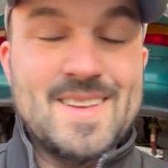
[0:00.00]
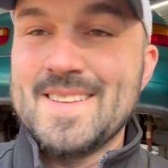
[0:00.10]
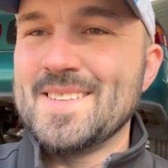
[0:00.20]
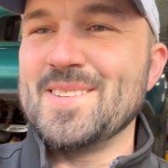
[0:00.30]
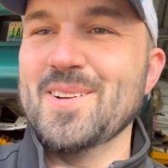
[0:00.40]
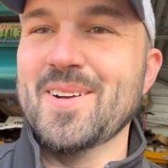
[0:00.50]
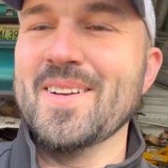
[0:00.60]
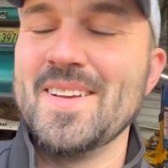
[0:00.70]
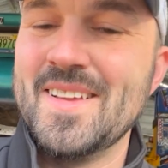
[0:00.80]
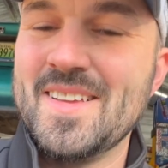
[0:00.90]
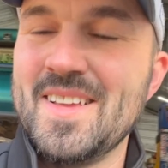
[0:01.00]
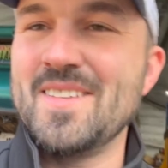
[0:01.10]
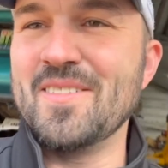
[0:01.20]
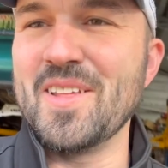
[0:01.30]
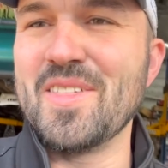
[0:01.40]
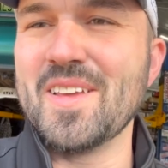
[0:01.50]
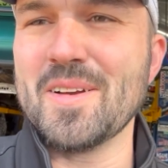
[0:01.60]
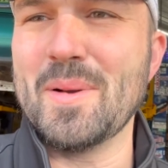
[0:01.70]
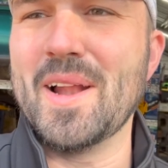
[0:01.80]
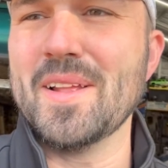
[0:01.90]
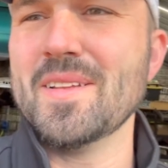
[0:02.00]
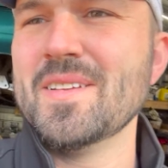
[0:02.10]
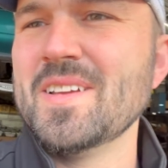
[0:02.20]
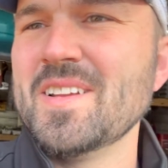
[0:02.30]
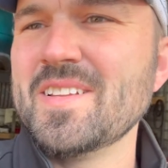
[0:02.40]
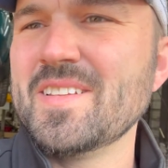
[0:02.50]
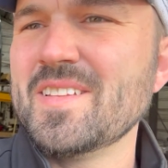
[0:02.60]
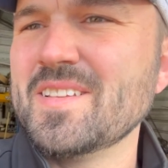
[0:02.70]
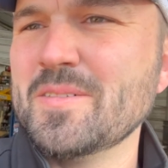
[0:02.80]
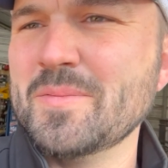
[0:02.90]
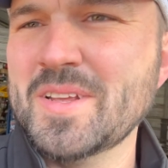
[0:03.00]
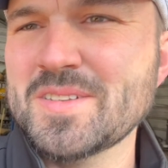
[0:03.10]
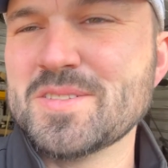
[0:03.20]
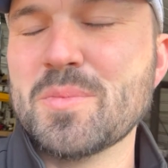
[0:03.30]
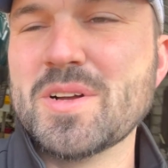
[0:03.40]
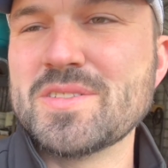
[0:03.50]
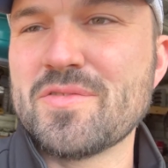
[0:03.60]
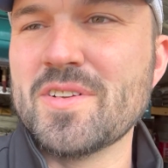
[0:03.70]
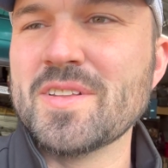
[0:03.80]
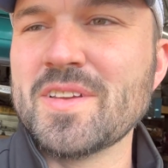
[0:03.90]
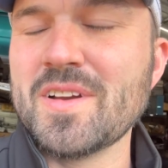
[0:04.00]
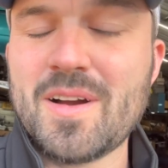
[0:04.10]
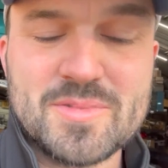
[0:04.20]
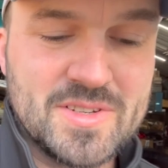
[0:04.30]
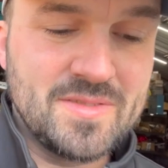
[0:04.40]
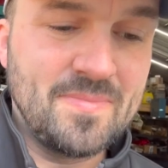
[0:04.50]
So, what do you think about it? I mean, it's a budget-friendly option.